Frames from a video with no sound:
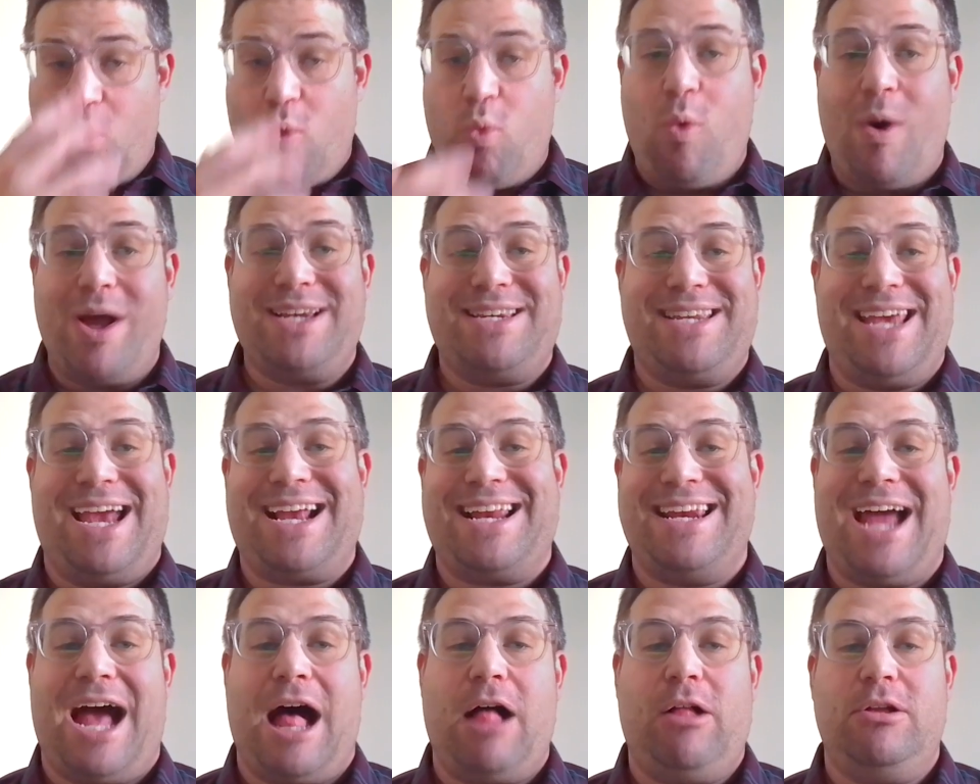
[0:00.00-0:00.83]
What
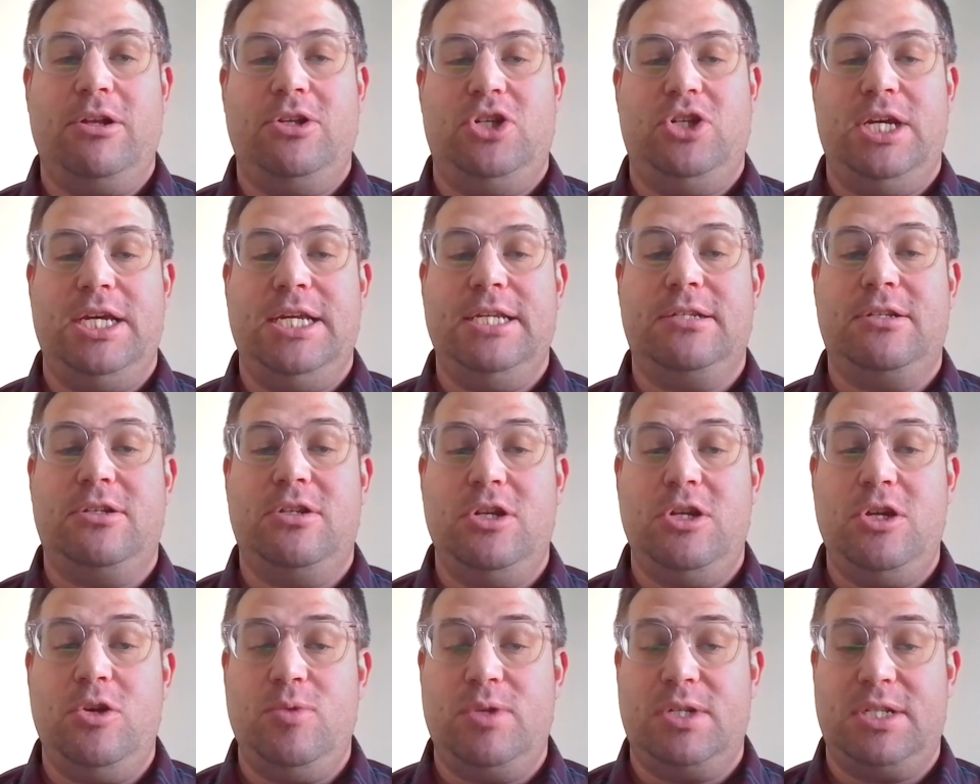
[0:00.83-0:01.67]
technologies
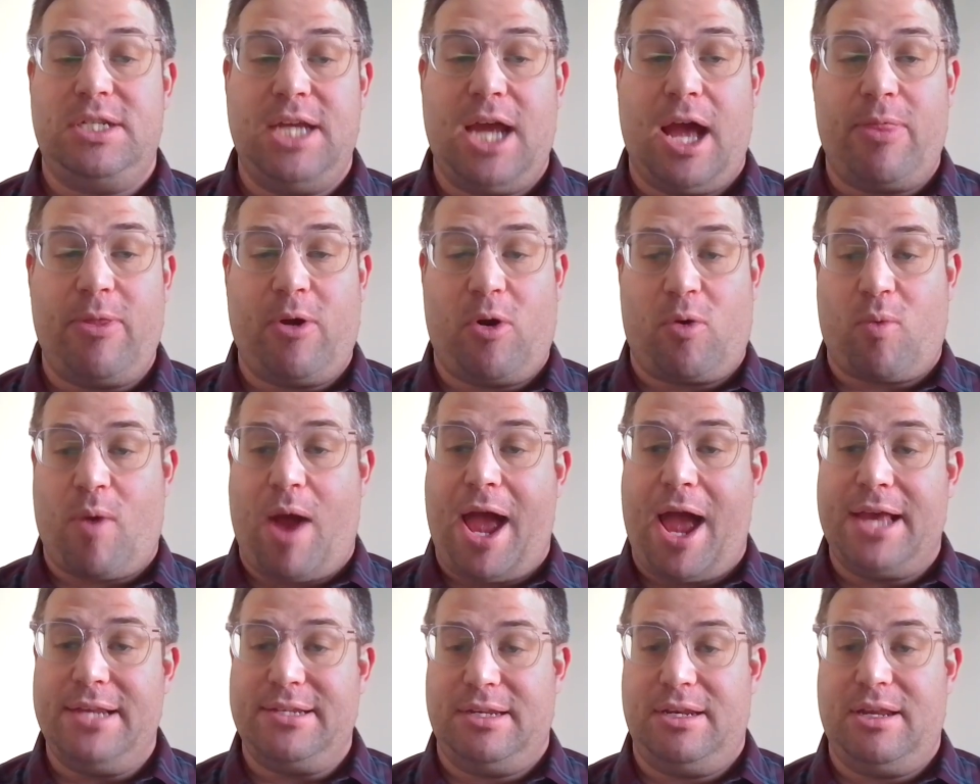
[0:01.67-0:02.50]
do you see on the
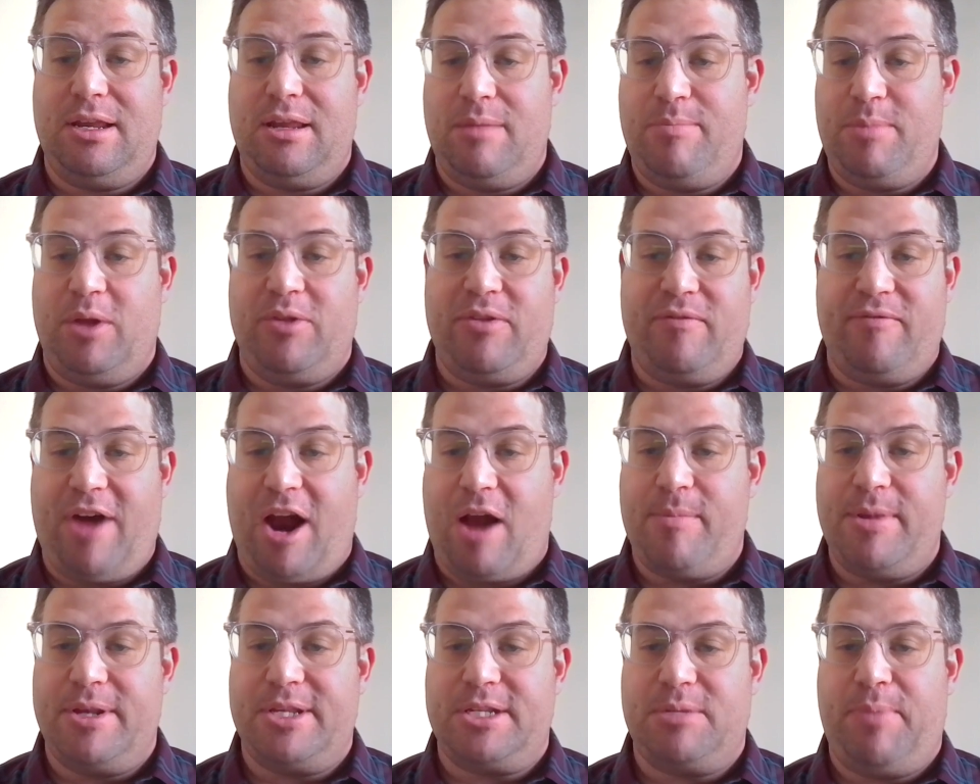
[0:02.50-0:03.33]
horizon in the built
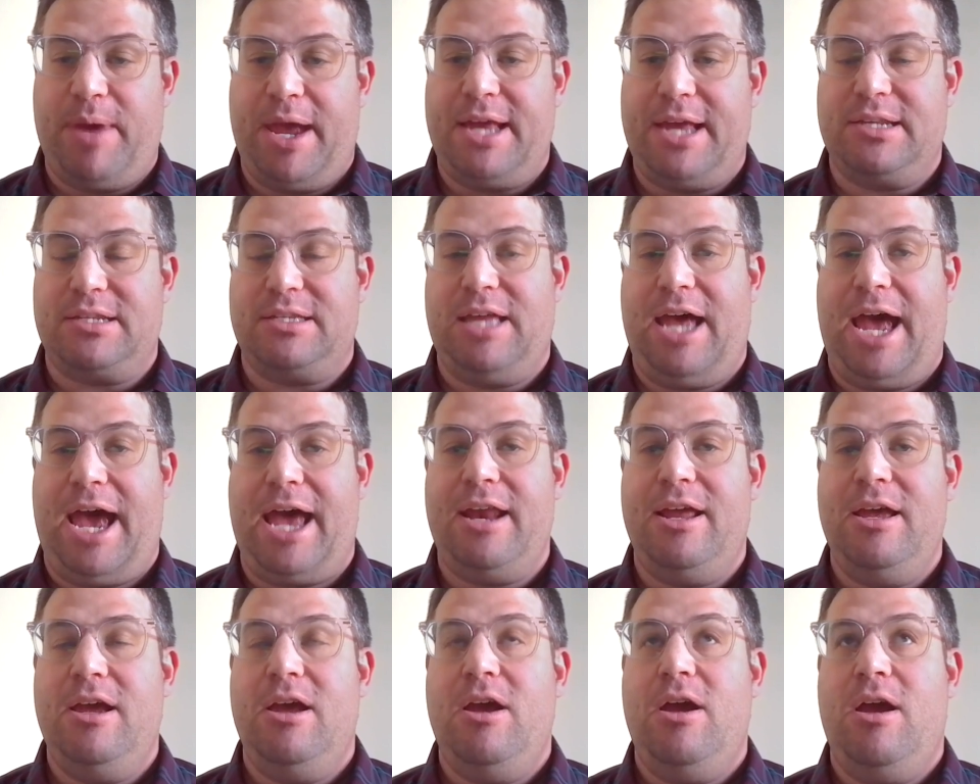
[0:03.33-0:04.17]
environment space
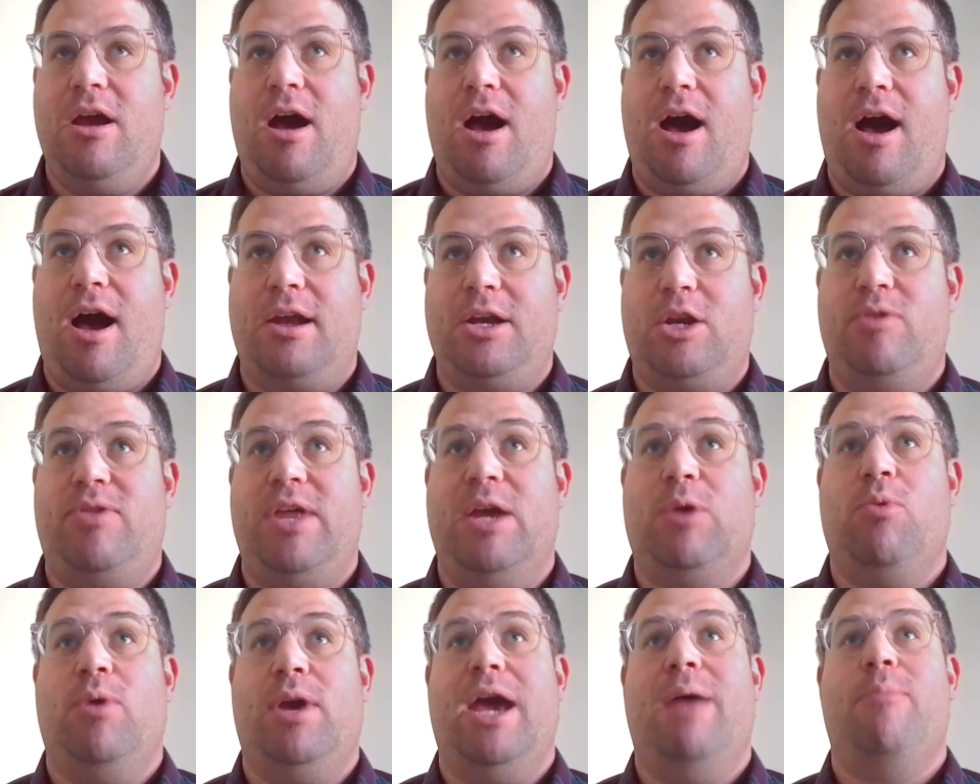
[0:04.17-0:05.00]
that do you
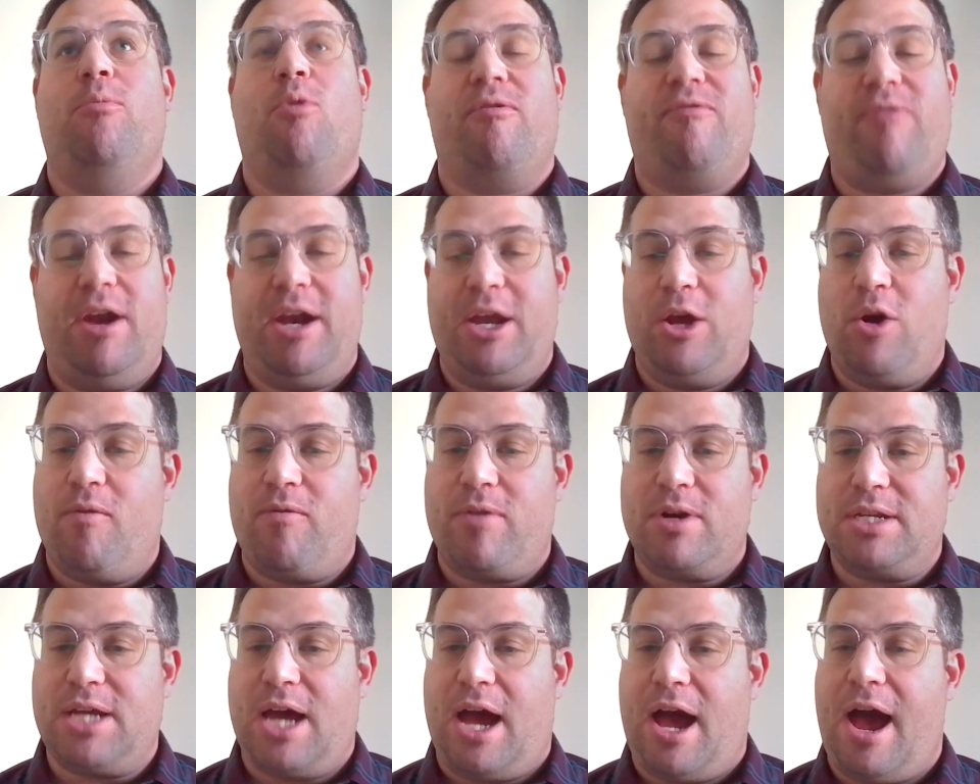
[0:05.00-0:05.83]
think will get more funding
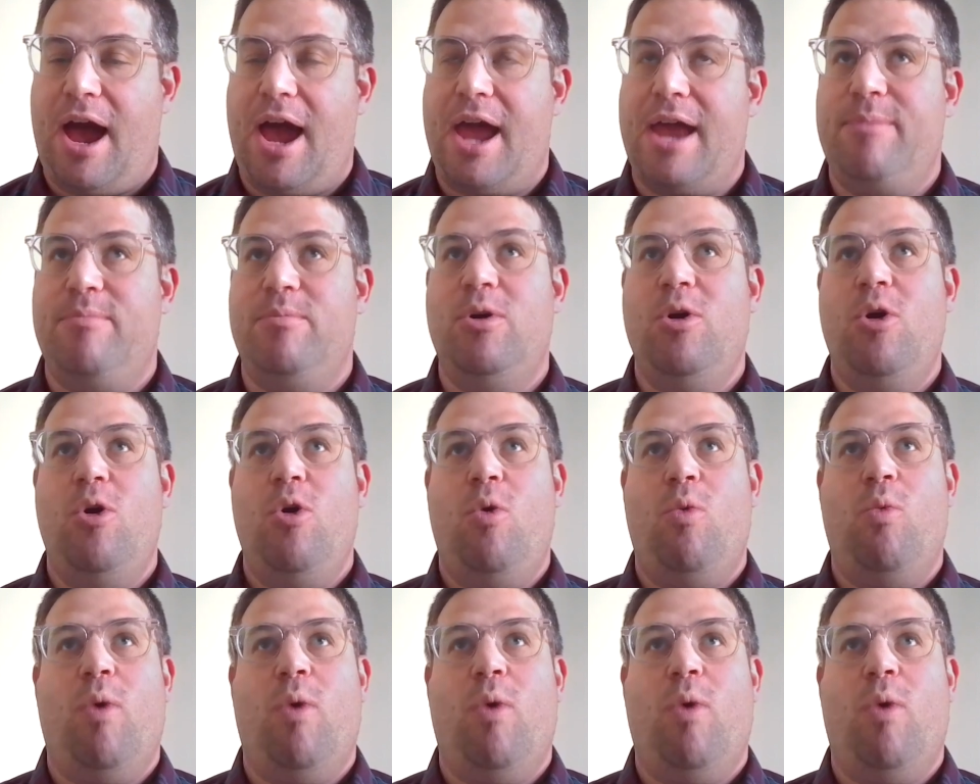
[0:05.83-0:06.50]
over time?